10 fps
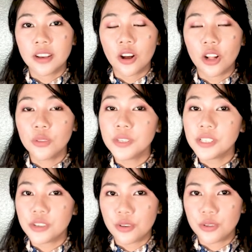always
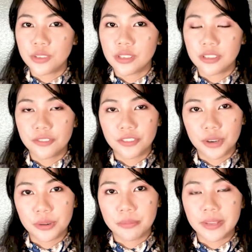use the
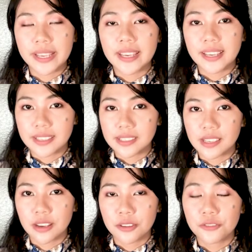verb is.
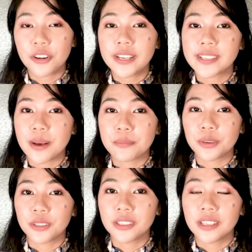For
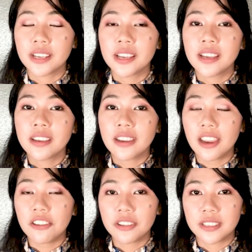example,
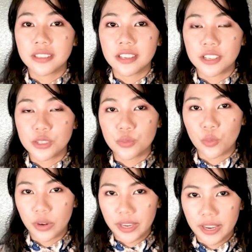Karen is
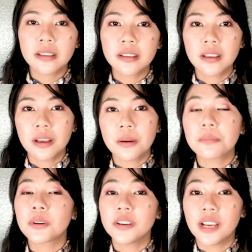working.
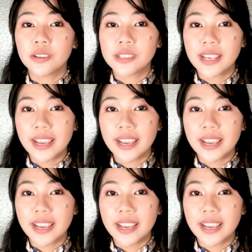Pronouns